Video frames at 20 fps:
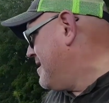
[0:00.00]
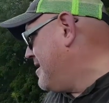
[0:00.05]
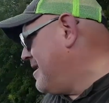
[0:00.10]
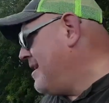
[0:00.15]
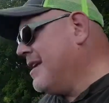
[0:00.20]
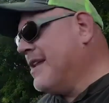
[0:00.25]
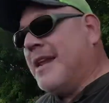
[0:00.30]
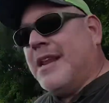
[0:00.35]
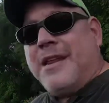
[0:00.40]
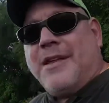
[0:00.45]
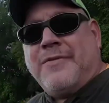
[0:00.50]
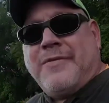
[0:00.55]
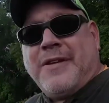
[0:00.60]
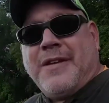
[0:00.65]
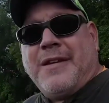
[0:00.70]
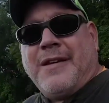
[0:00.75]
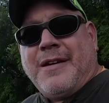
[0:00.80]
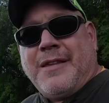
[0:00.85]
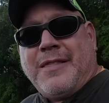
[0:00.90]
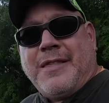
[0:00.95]
in any
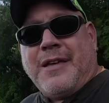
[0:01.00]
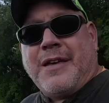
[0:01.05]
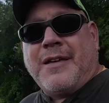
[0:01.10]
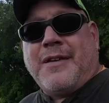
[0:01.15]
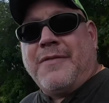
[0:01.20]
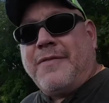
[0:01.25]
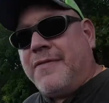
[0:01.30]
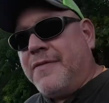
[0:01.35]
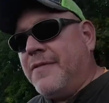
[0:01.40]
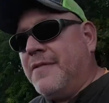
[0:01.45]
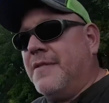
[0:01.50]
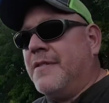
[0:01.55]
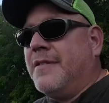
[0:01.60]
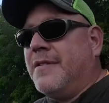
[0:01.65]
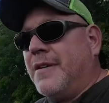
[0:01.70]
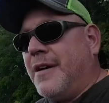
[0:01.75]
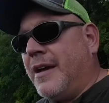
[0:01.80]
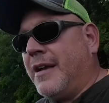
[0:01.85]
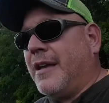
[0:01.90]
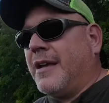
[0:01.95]
event, I think I
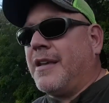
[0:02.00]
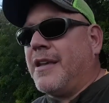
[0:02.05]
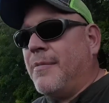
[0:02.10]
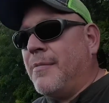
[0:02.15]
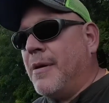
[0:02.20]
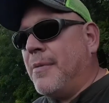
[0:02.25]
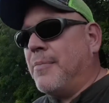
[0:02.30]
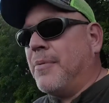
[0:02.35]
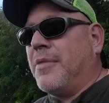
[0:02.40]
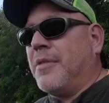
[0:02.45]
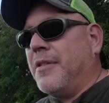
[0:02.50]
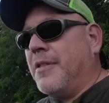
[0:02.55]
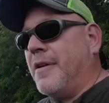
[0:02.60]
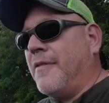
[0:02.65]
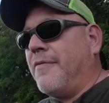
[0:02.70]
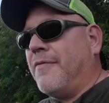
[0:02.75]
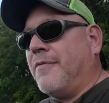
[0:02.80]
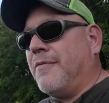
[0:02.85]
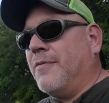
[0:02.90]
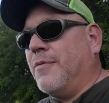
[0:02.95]
can come up with
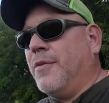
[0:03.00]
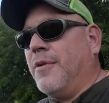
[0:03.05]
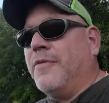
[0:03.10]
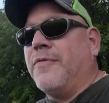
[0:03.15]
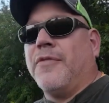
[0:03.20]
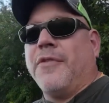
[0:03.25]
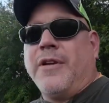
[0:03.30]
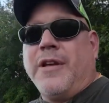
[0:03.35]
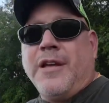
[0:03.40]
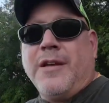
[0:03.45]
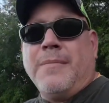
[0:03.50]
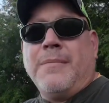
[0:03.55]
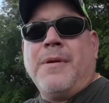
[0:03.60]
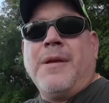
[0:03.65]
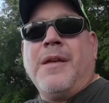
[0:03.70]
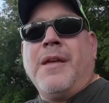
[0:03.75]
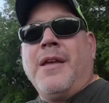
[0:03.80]
enough wood for him